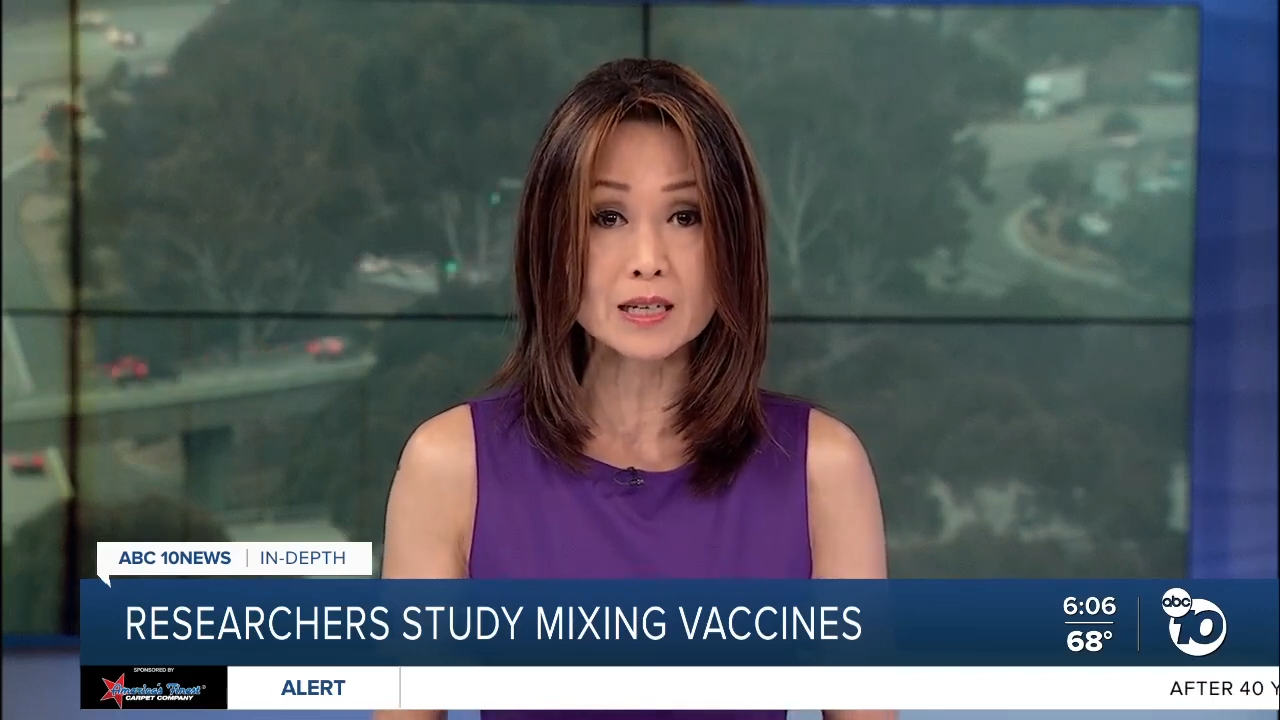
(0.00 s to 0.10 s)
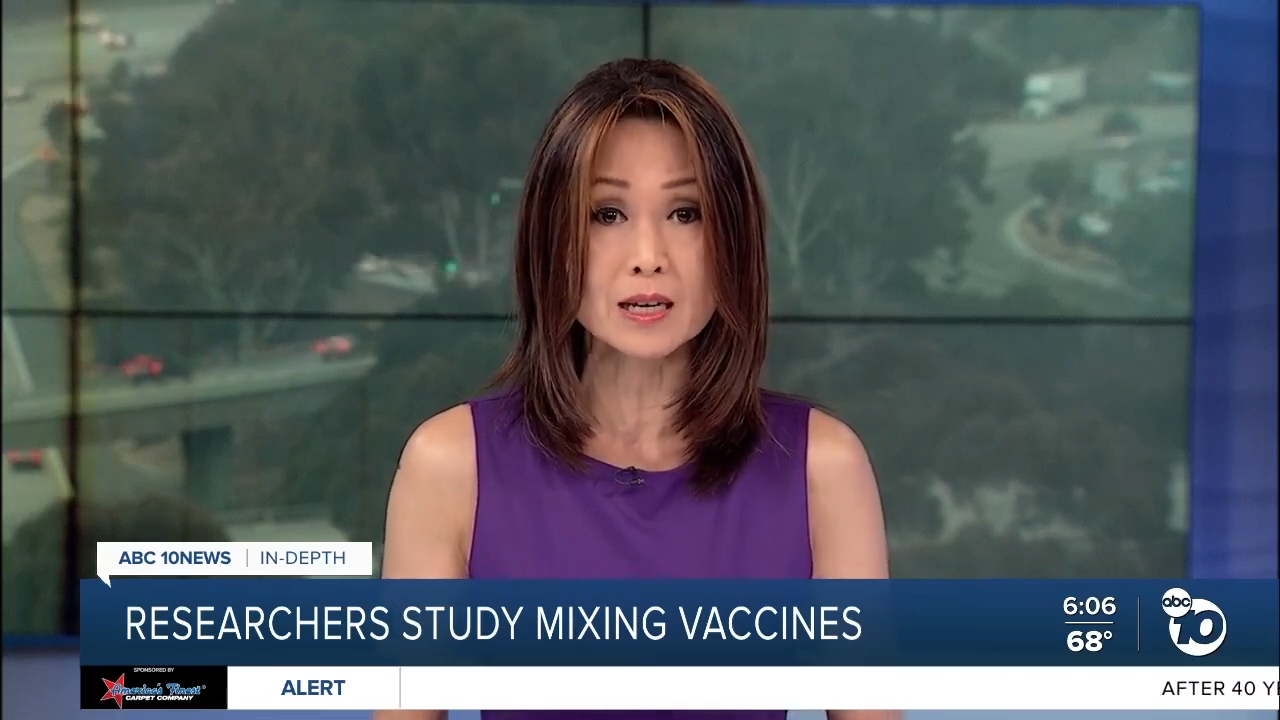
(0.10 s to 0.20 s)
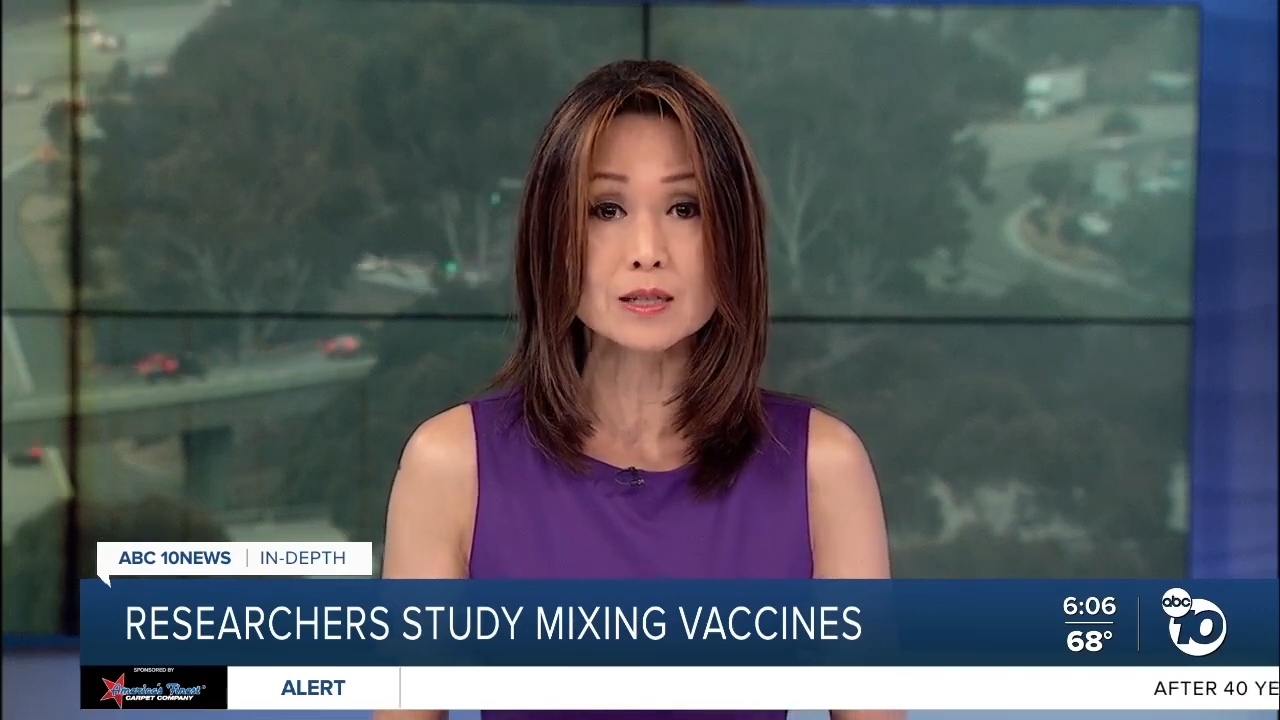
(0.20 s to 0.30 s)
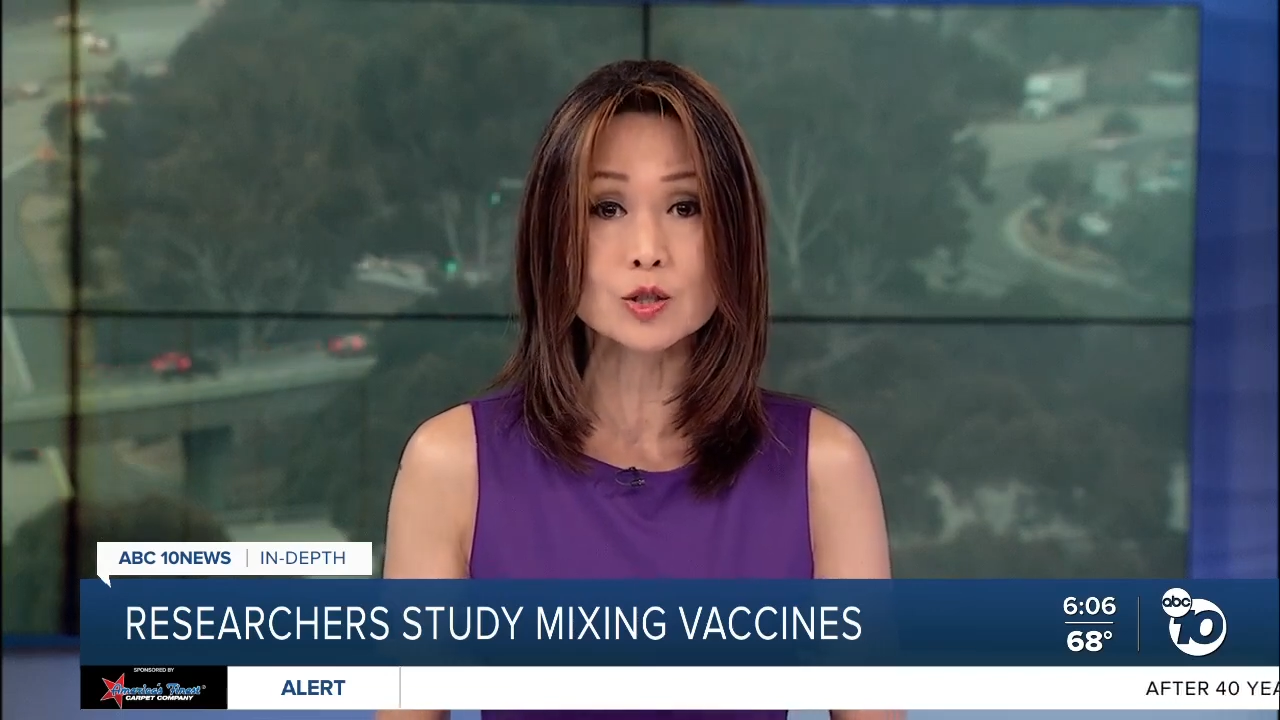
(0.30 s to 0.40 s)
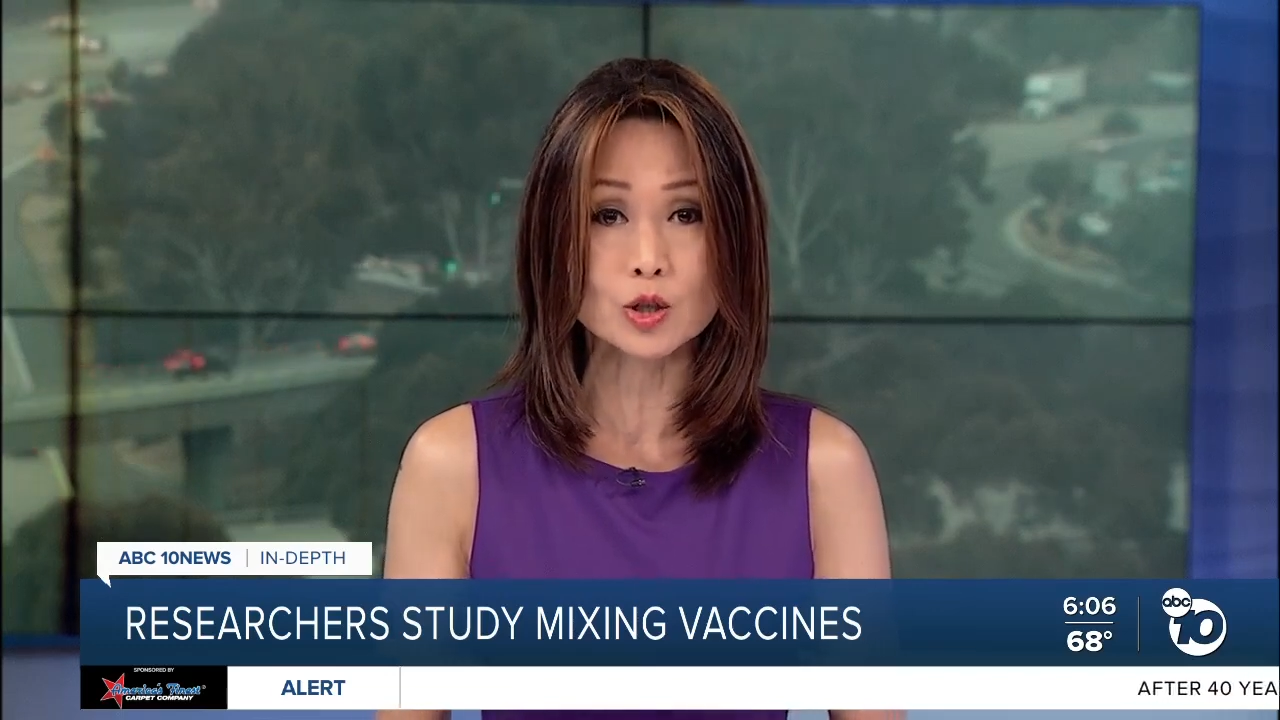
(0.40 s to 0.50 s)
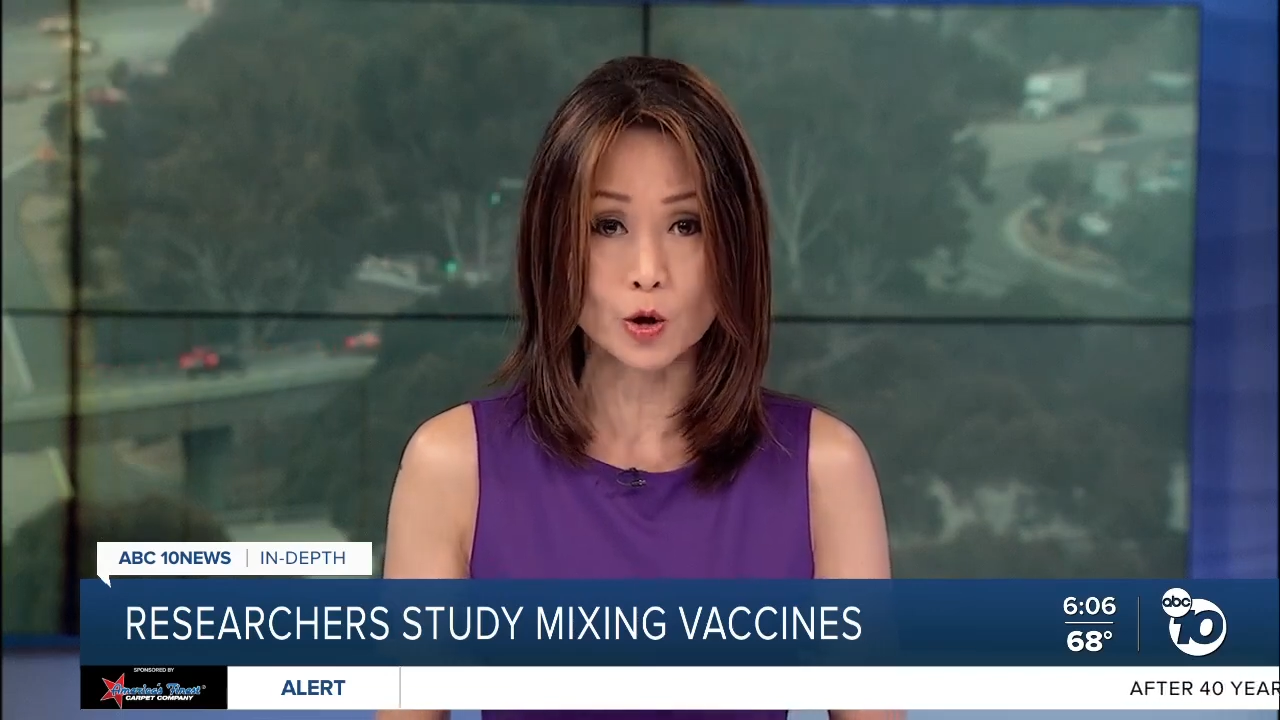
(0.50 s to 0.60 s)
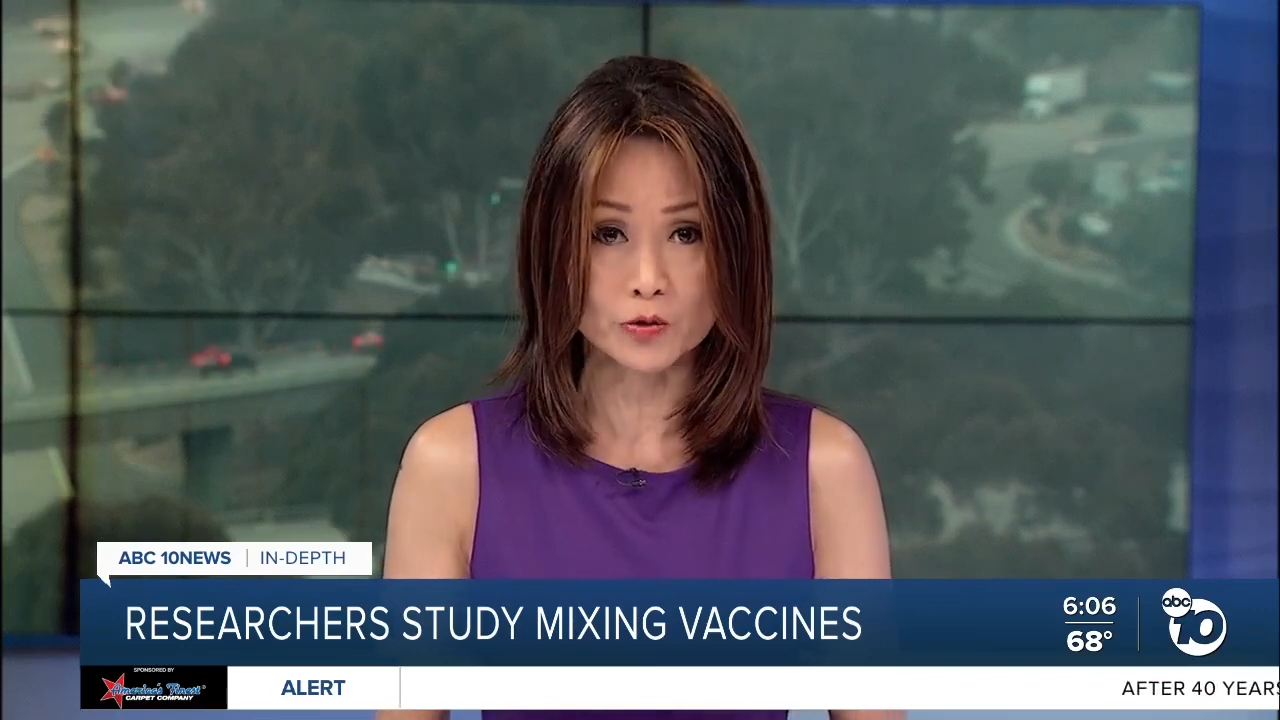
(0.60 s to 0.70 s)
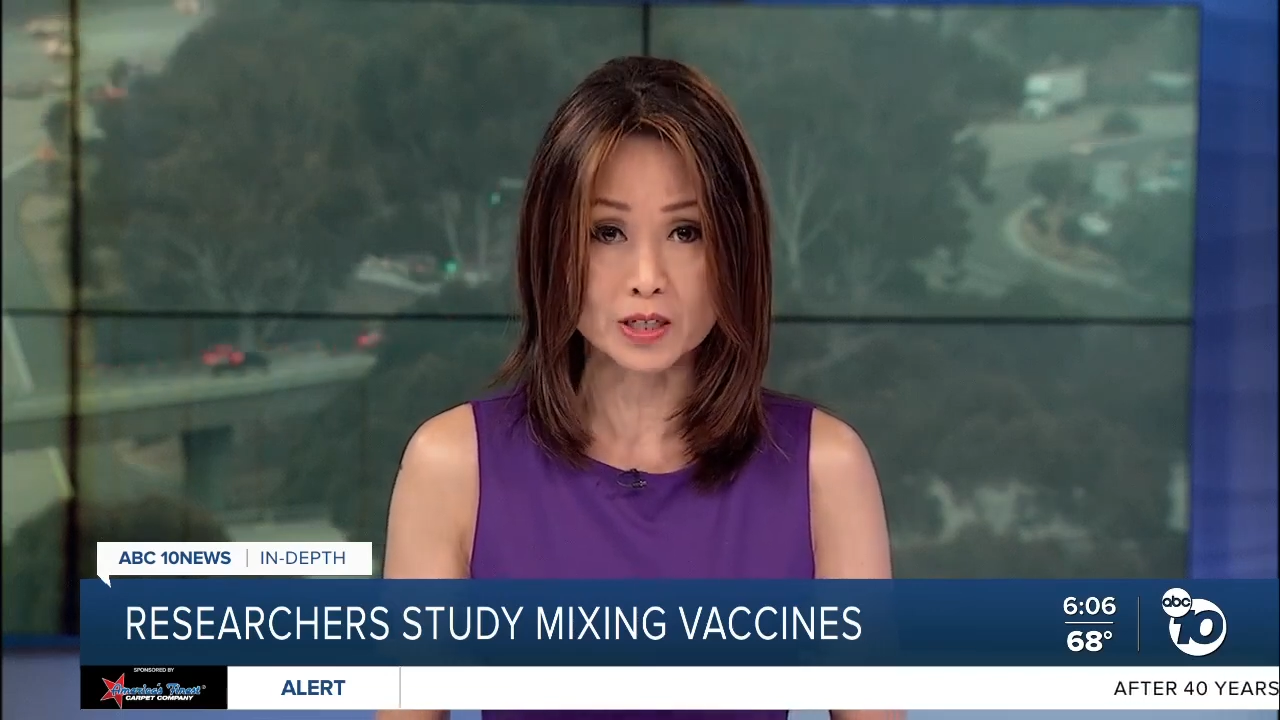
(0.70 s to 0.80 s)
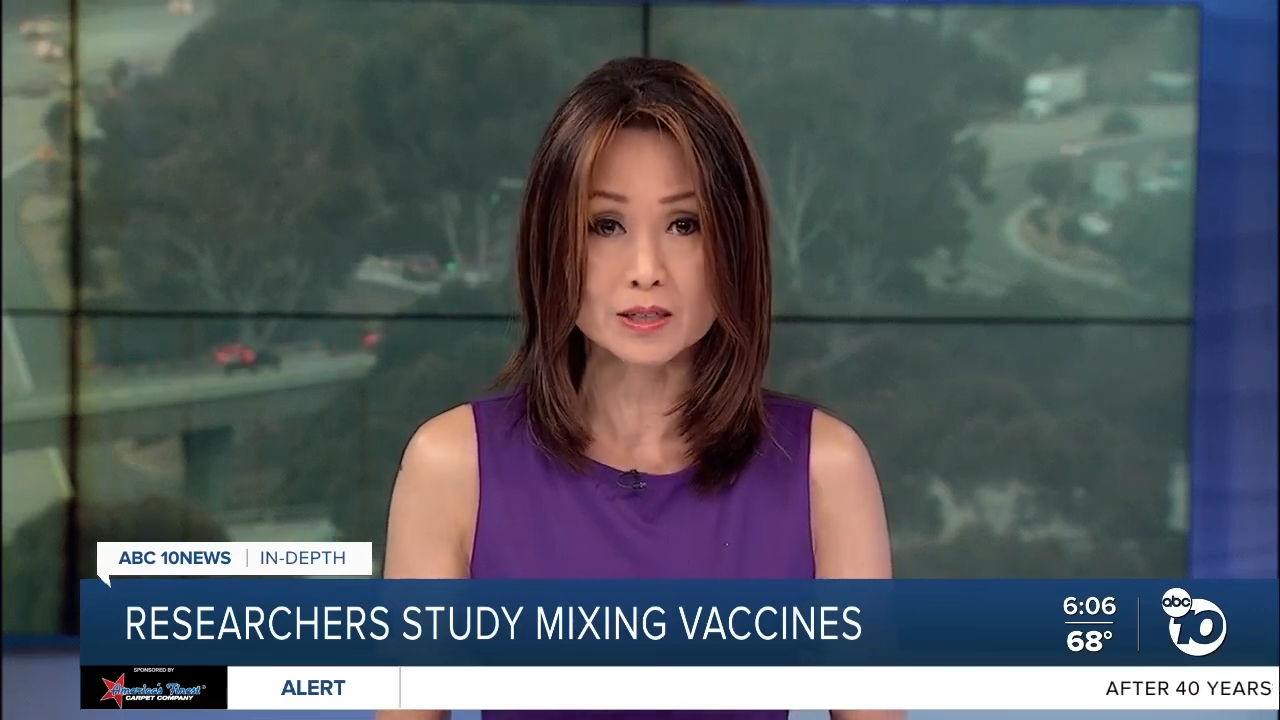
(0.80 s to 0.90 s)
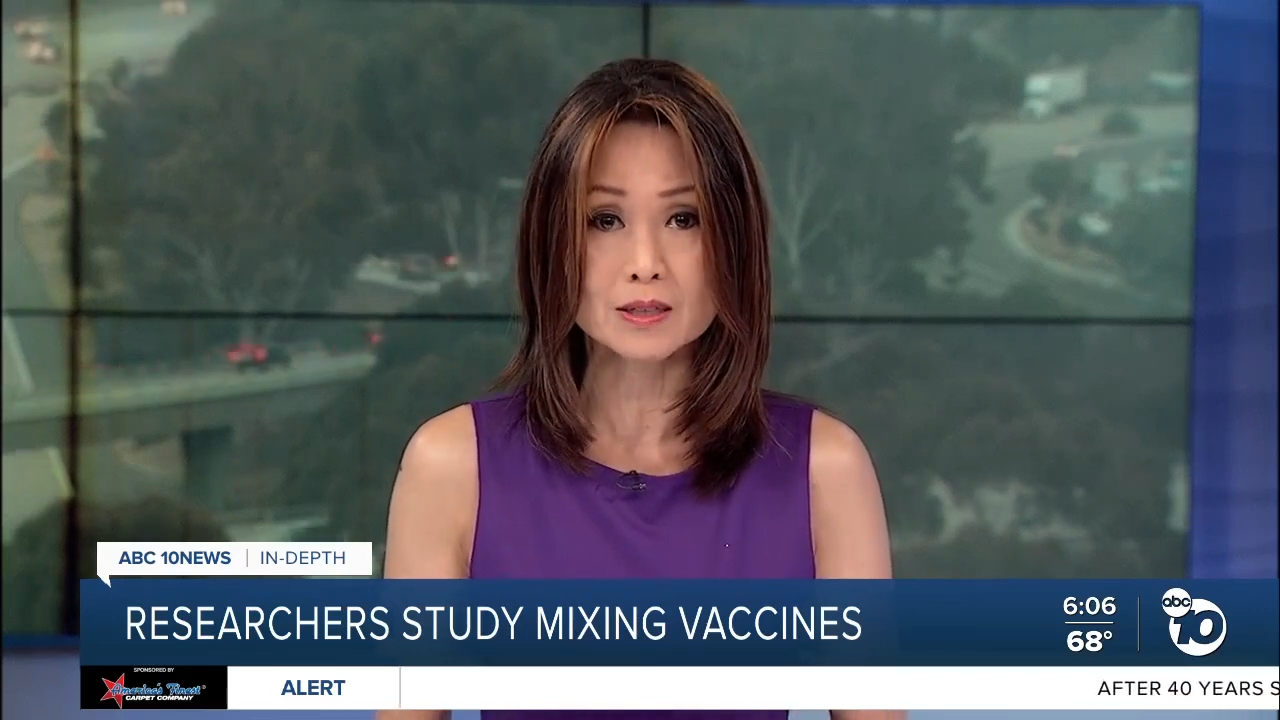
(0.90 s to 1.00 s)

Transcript: against COVID.